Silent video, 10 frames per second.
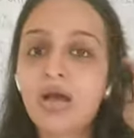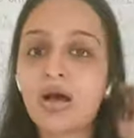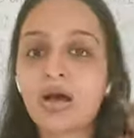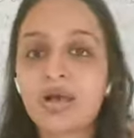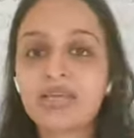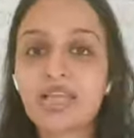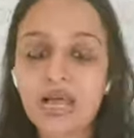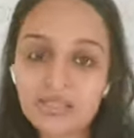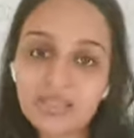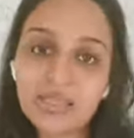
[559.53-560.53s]
The
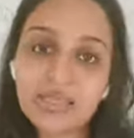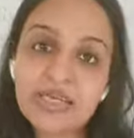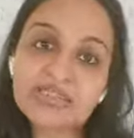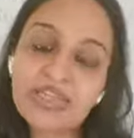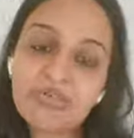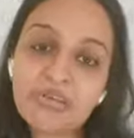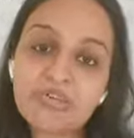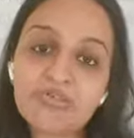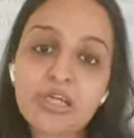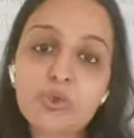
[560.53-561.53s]
other thing is, even
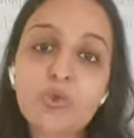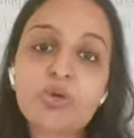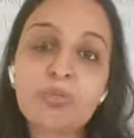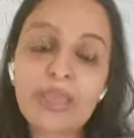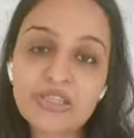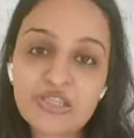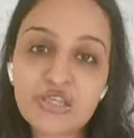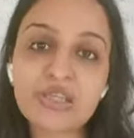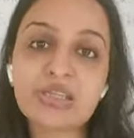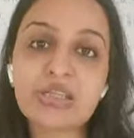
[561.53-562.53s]
if they don't
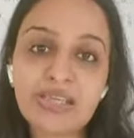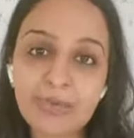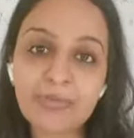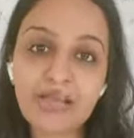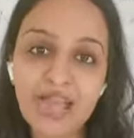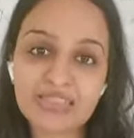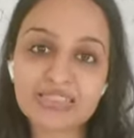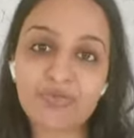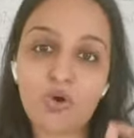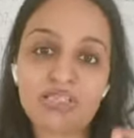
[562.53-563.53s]
mention in the label
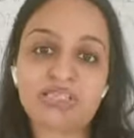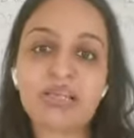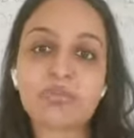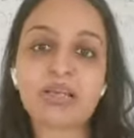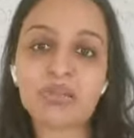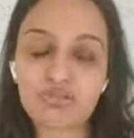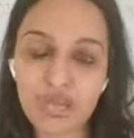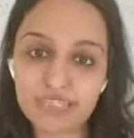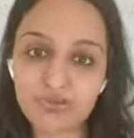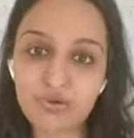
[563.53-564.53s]
as foxtail millet
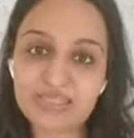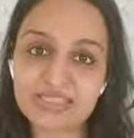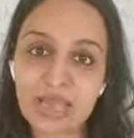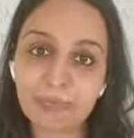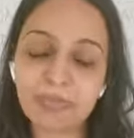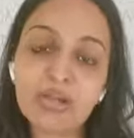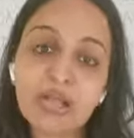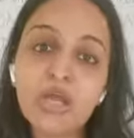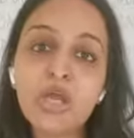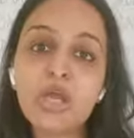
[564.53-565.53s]
rice, for
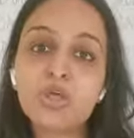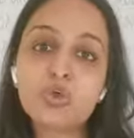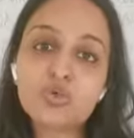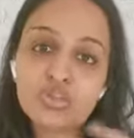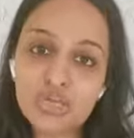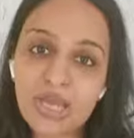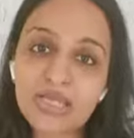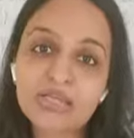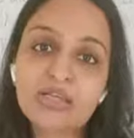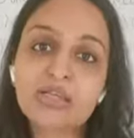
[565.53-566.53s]
example, you
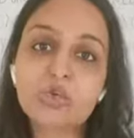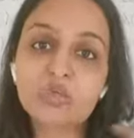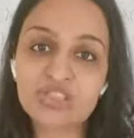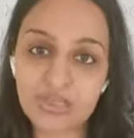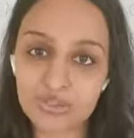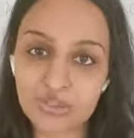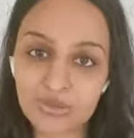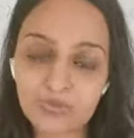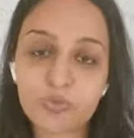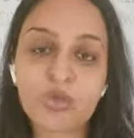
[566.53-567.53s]
check the usage.
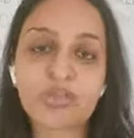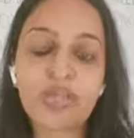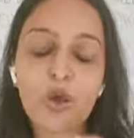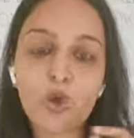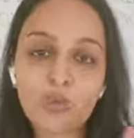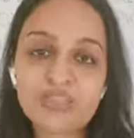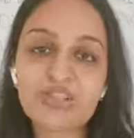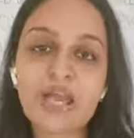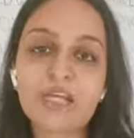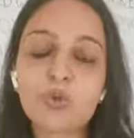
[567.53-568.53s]
They always
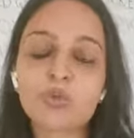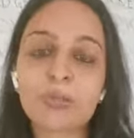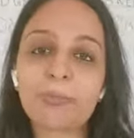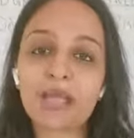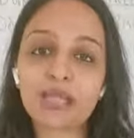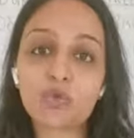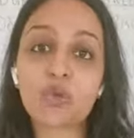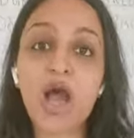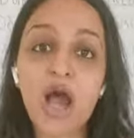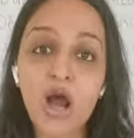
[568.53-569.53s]
write on the packet on
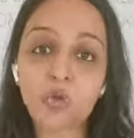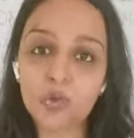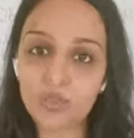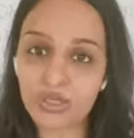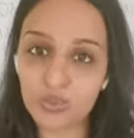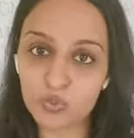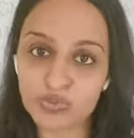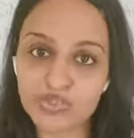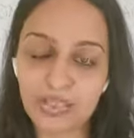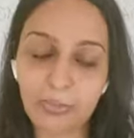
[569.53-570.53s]
how you can
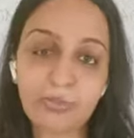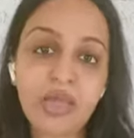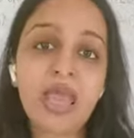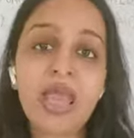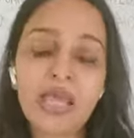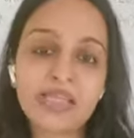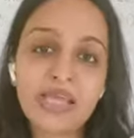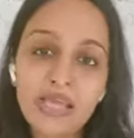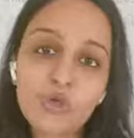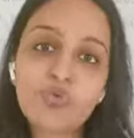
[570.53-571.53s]
use them, and
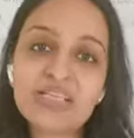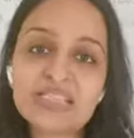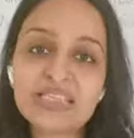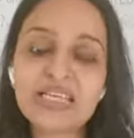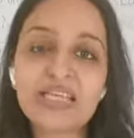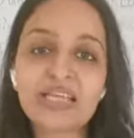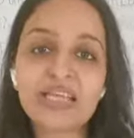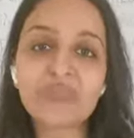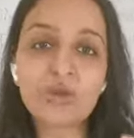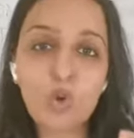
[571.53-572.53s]
there you will see that
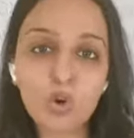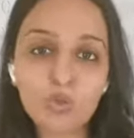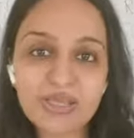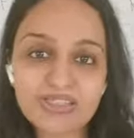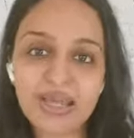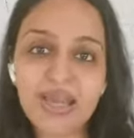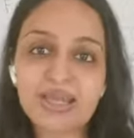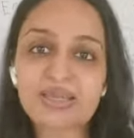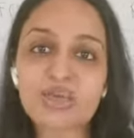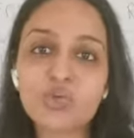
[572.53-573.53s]
they will always
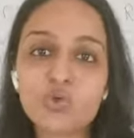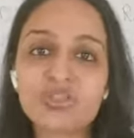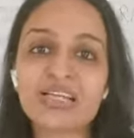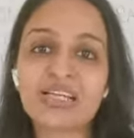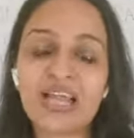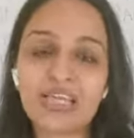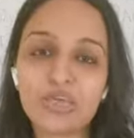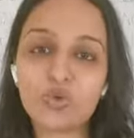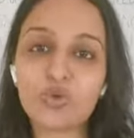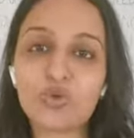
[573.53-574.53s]
write that use it
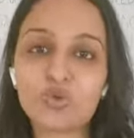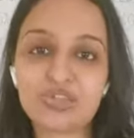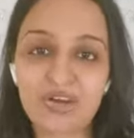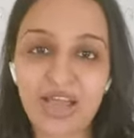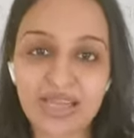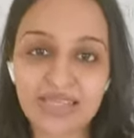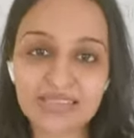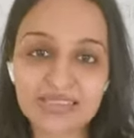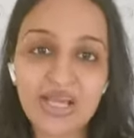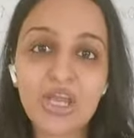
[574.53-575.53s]
like you use
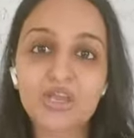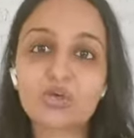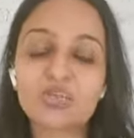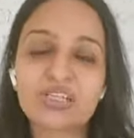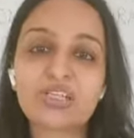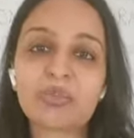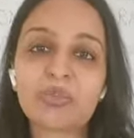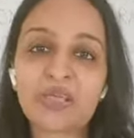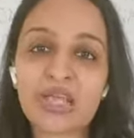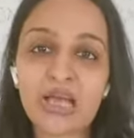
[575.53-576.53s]
rice, use it in
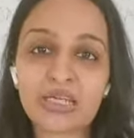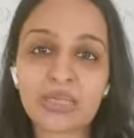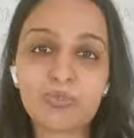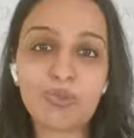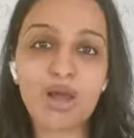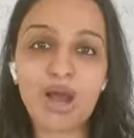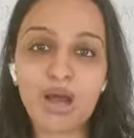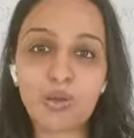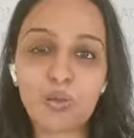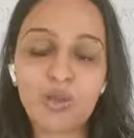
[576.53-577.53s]
biryani,
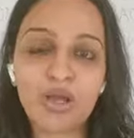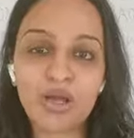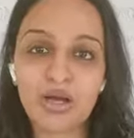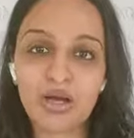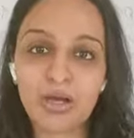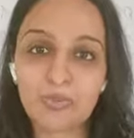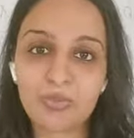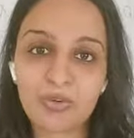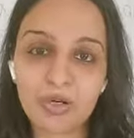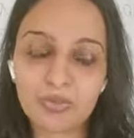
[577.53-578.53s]
pulao,
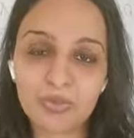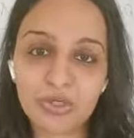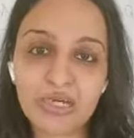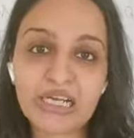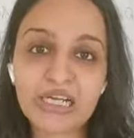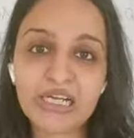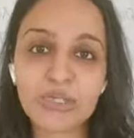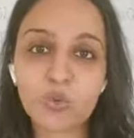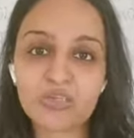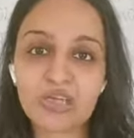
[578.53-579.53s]
idli,
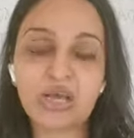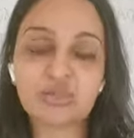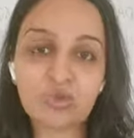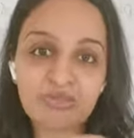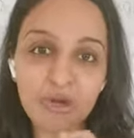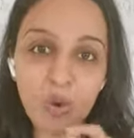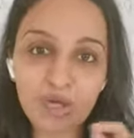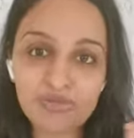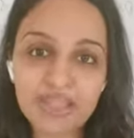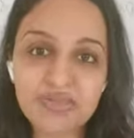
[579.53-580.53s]
dosa. So they will
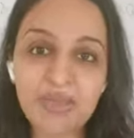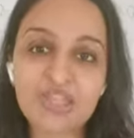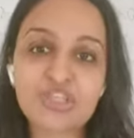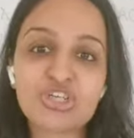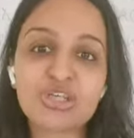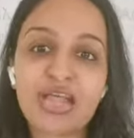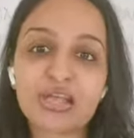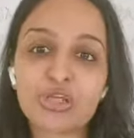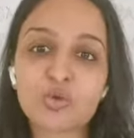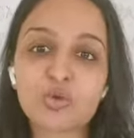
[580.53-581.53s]
always mention
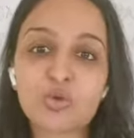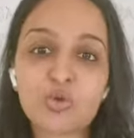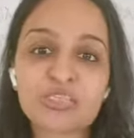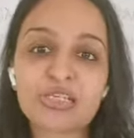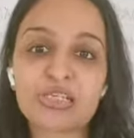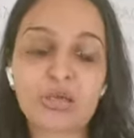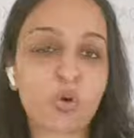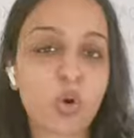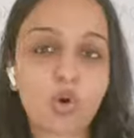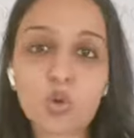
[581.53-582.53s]
that you use it
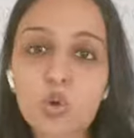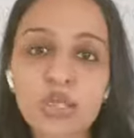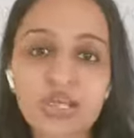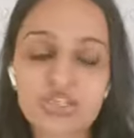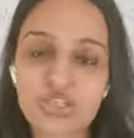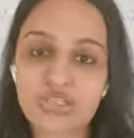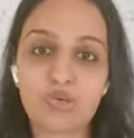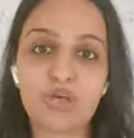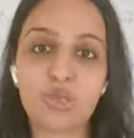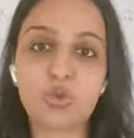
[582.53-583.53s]
or cook it just
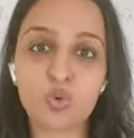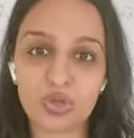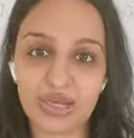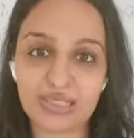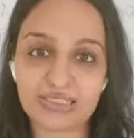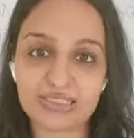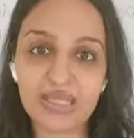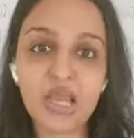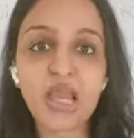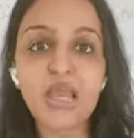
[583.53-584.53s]
the way you cook rice.
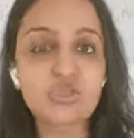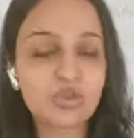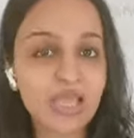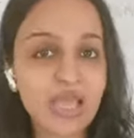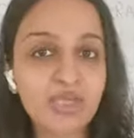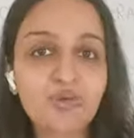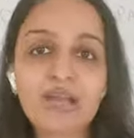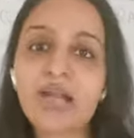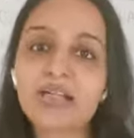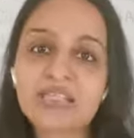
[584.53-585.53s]
So there you
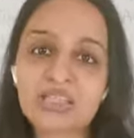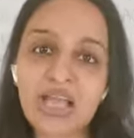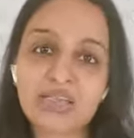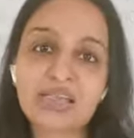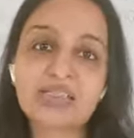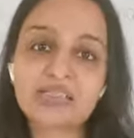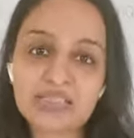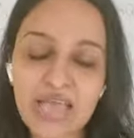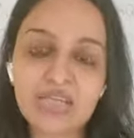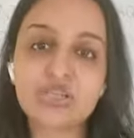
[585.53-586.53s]
will understand that this
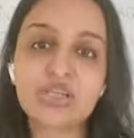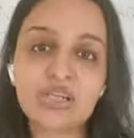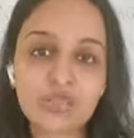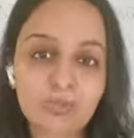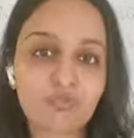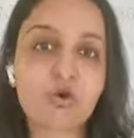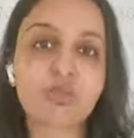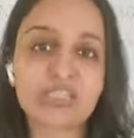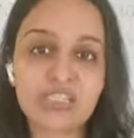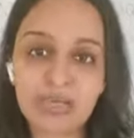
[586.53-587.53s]
is actually the
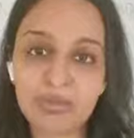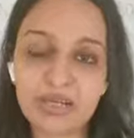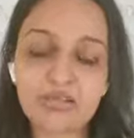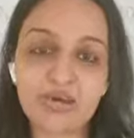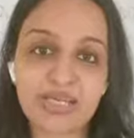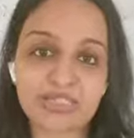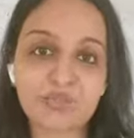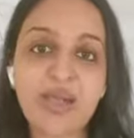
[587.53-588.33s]
foxtail millet rice.